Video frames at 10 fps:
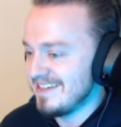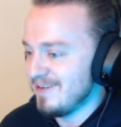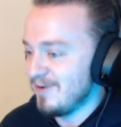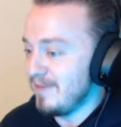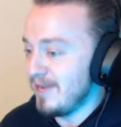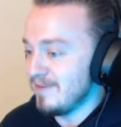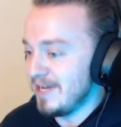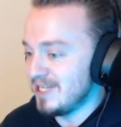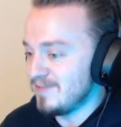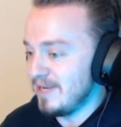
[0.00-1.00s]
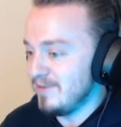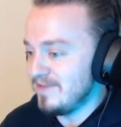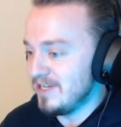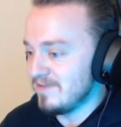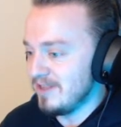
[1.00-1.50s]
When I married my husband, I moved
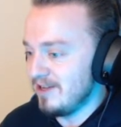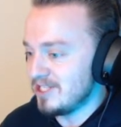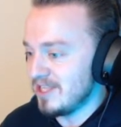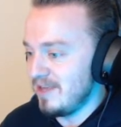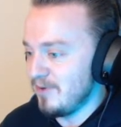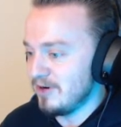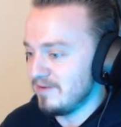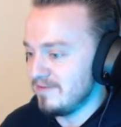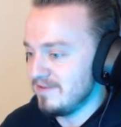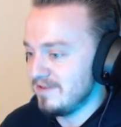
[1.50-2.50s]
here from the large Slateport.